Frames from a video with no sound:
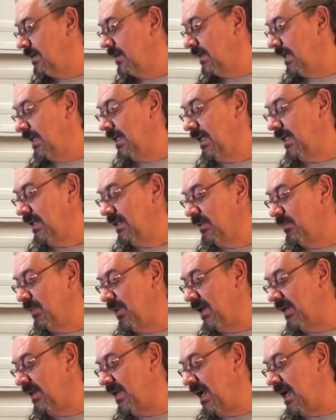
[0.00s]
in the
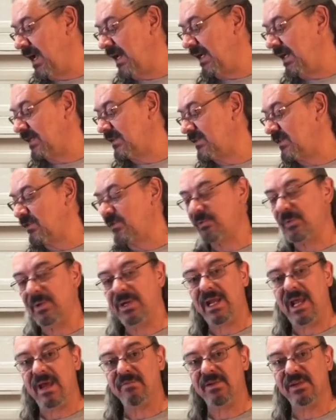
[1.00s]
Blood Candy. It's
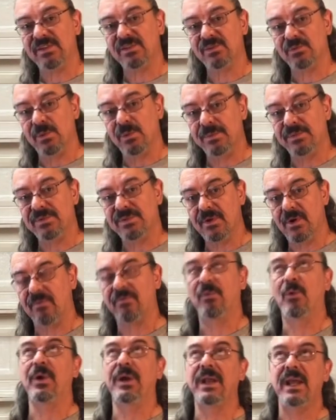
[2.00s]
3.5 inch swim, or
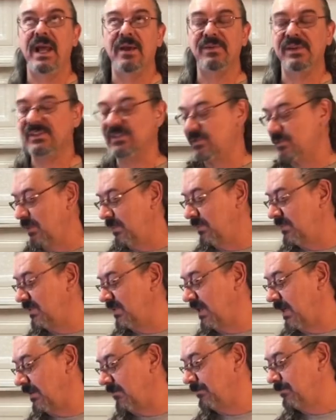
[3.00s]
4.5 inch swim
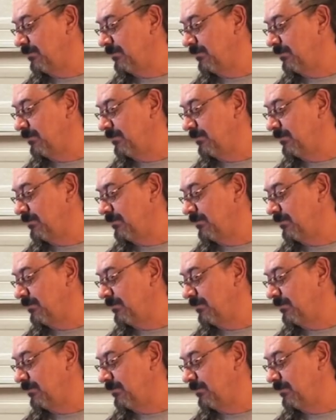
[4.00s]
stick,